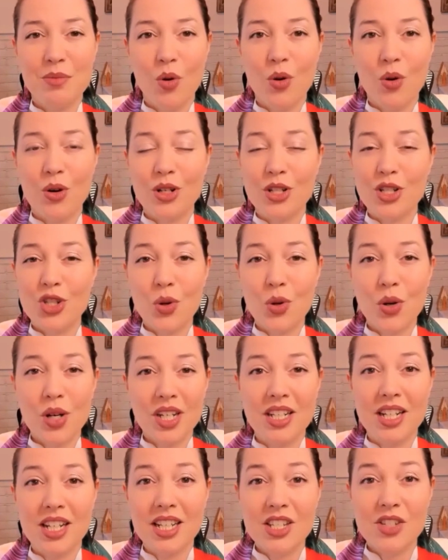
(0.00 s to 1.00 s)
or
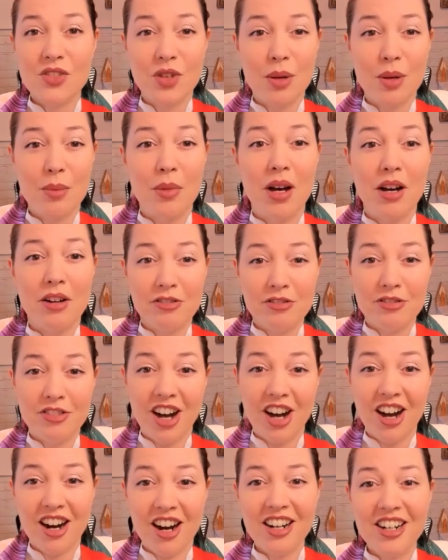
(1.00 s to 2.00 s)
joining us from
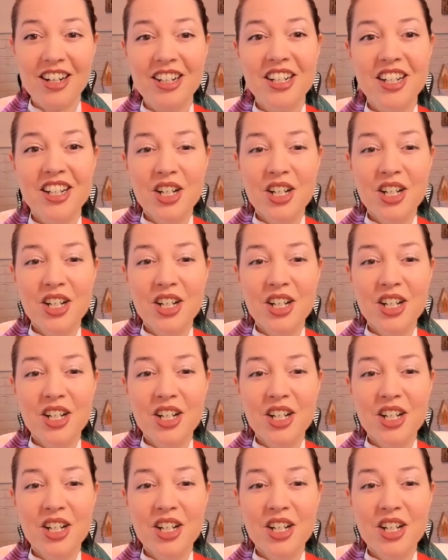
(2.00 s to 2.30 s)
afar,